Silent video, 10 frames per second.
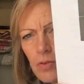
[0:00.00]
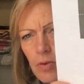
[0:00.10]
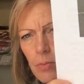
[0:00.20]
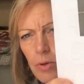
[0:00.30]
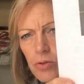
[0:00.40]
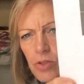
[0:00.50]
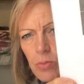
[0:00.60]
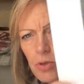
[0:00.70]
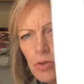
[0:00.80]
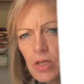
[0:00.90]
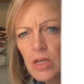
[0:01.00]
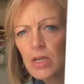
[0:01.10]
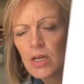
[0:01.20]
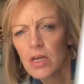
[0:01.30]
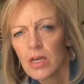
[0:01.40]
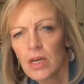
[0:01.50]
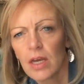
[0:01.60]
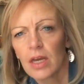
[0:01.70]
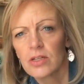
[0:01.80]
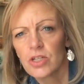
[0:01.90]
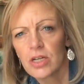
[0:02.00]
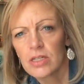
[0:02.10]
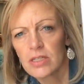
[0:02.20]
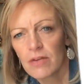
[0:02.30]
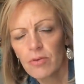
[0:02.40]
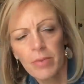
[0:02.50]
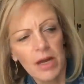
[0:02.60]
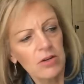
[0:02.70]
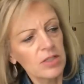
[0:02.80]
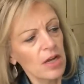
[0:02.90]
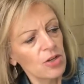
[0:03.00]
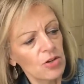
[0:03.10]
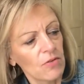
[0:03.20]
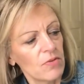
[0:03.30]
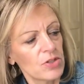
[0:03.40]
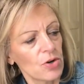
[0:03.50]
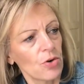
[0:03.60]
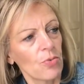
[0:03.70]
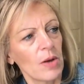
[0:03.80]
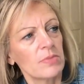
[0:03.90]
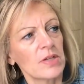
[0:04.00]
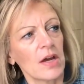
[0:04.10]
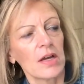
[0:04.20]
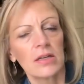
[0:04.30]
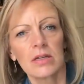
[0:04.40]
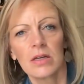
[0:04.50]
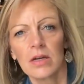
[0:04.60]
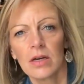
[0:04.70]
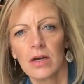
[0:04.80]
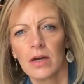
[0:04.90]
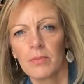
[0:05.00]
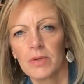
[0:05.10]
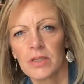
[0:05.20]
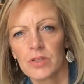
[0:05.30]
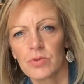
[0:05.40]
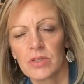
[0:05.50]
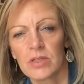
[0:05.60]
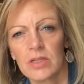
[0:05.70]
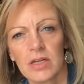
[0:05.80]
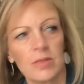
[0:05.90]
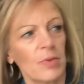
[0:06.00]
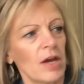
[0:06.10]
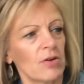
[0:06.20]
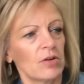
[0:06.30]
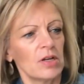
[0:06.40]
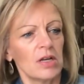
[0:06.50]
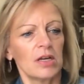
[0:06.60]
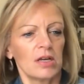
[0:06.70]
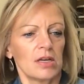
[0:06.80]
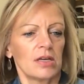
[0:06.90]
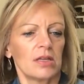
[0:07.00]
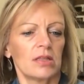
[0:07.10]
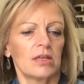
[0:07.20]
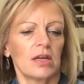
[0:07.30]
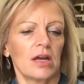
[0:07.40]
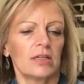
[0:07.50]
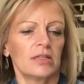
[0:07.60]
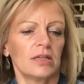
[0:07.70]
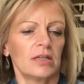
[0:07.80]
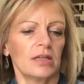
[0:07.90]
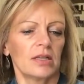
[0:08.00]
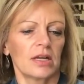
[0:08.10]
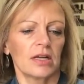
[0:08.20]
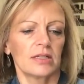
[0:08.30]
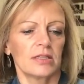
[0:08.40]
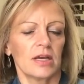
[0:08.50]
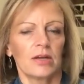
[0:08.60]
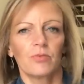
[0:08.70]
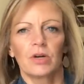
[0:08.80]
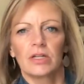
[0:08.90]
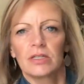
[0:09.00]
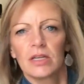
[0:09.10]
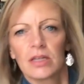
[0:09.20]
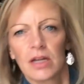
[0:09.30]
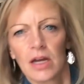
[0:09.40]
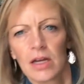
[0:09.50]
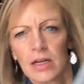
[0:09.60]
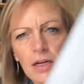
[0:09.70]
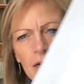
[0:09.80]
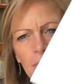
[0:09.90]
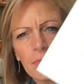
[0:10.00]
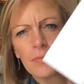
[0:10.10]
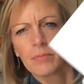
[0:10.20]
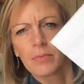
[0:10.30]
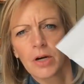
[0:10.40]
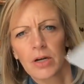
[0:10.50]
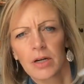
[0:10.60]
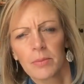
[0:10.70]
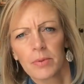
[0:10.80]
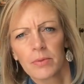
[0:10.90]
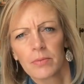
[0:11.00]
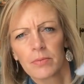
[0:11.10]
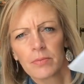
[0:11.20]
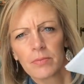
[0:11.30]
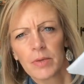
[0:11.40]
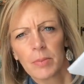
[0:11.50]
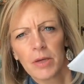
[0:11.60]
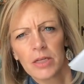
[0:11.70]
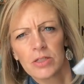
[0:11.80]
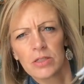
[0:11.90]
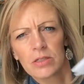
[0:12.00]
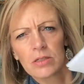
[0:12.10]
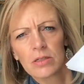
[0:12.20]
From Bolt to Beauty. And she has several patterns out. You can visit her website, um, but this was the test pattern that I did. And like I said, when I said that I um, mark up my pages,